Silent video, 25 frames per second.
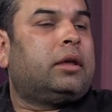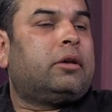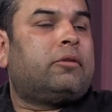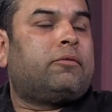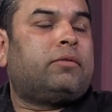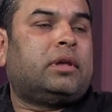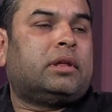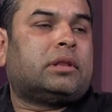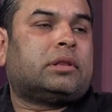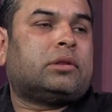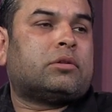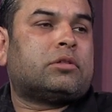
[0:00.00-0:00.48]

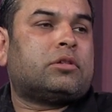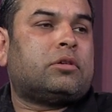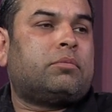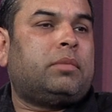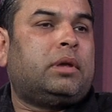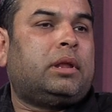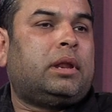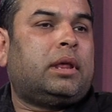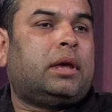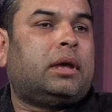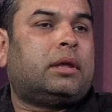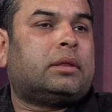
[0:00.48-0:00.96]
via social
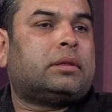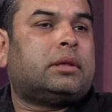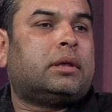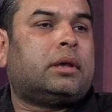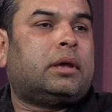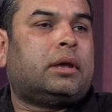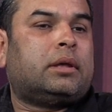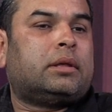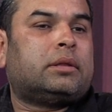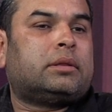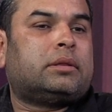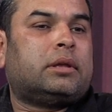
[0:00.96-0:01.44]
media
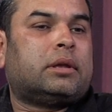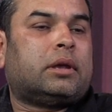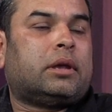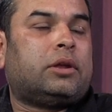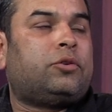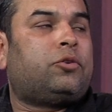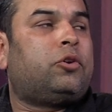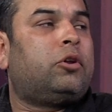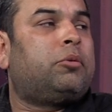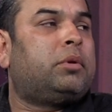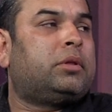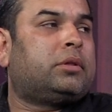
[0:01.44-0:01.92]
to, to
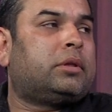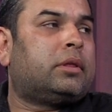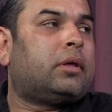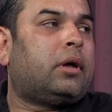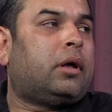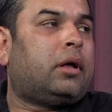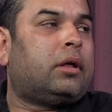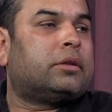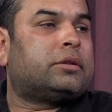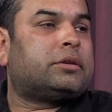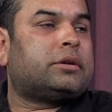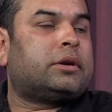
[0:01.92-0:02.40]
contribute to the
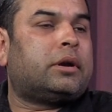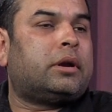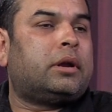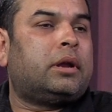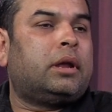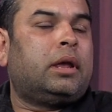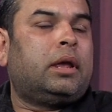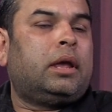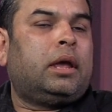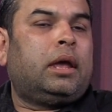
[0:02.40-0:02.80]
altar.